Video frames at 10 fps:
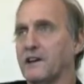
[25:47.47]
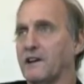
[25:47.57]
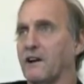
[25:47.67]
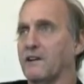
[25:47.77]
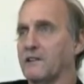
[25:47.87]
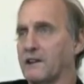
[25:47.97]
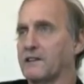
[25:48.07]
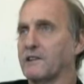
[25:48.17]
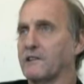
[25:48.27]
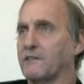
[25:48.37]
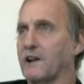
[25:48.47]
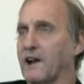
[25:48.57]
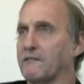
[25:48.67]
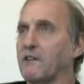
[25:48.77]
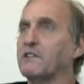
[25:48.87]
like
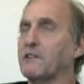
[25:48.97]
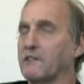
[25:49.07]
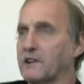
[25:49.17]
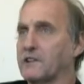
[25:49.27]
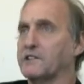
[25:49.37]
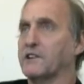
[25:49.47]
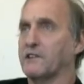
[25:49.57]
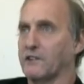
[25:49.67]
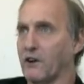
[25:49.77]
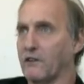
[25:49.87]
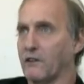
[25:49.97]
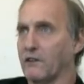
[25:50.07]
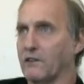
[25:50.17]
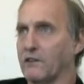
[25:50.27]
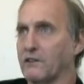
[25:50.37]
what most people would consider
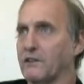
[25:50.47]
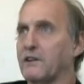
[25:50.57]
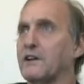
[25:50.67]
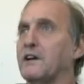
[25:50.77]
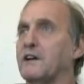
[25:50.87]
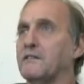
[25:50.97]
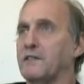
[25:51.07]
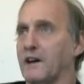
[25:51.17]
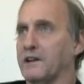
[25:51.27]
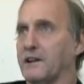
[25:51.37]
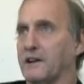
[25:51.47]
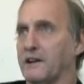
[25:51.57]
normal. But